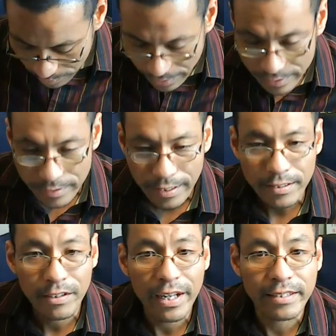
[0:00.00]
in
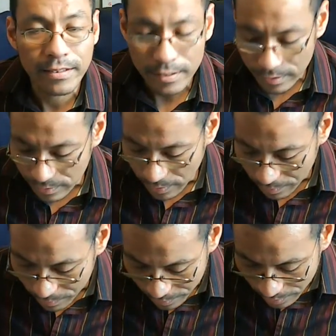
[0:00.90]
the grace
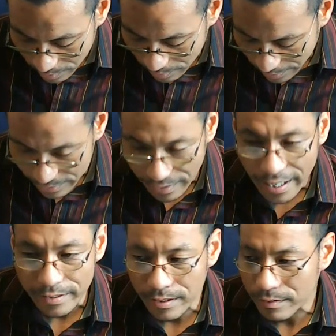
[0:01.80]
of, in the
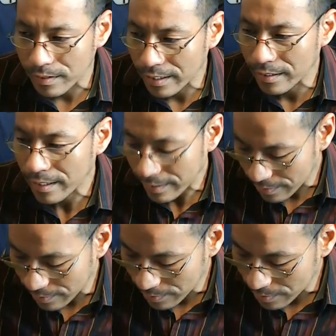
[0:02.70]
light of,
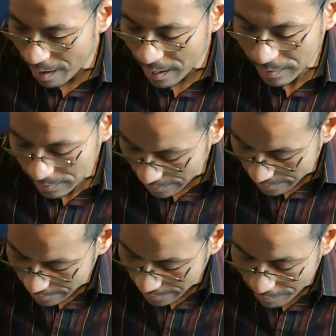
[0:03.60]
in the rock
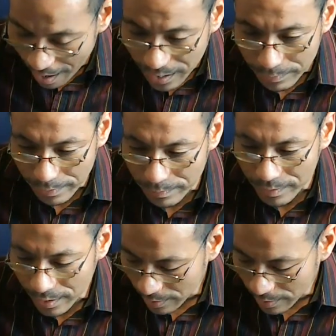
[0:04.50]
in Rachamim,